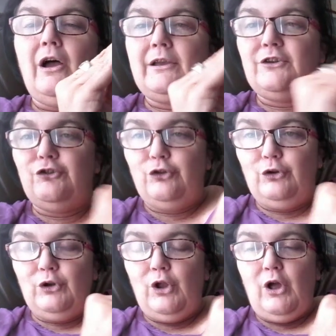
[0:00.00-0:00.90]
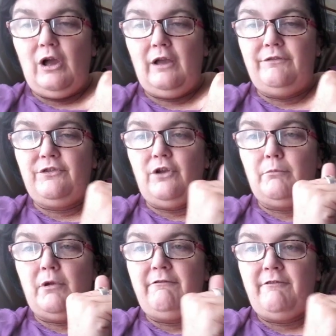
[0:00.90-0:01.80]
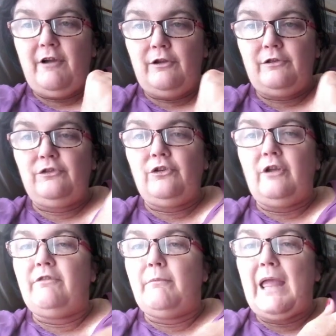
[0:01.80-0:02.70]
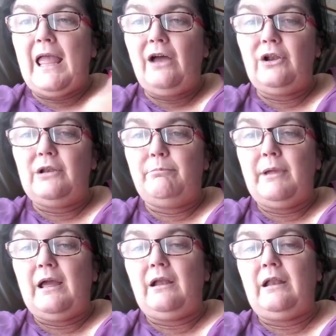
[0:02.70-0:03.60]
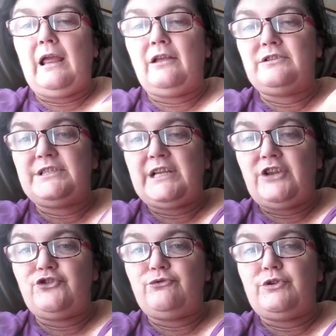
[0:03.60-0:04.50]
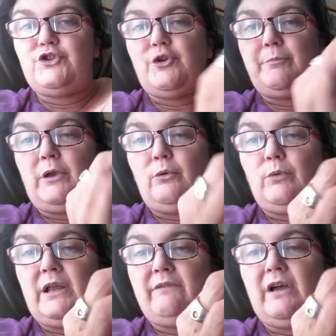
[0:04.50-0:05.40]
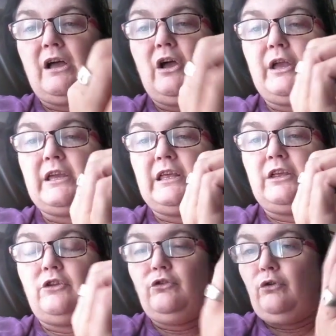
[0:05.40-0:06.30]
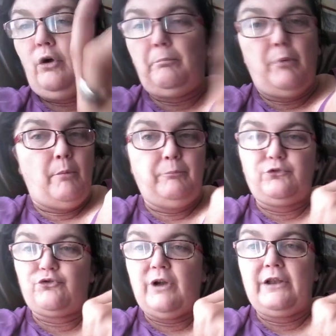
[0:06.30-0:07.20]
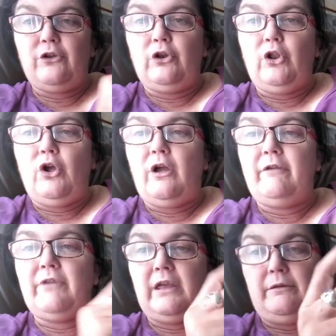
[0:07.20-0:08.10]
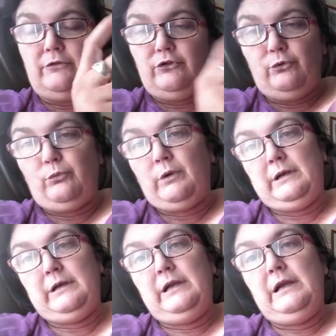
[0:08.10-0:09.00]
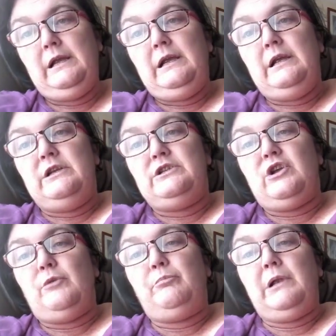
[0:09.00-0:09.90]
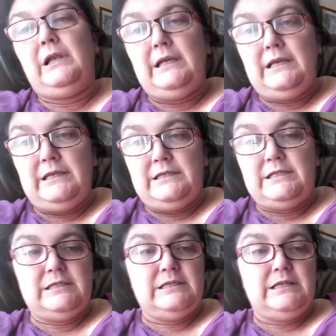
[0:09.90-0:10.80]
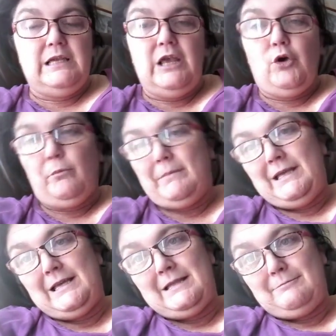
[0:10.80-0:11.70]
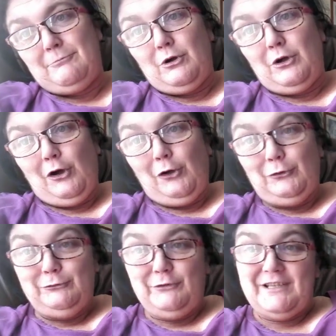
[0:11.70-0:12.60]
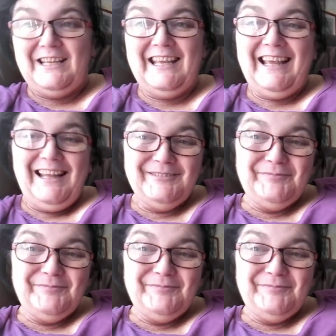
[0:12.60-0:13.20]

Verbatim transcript: I can do lives on my phone. So if I'm out and about, out stationary shopping or whatever, I can pop straight on live and do one. So please help me get my goal for the year.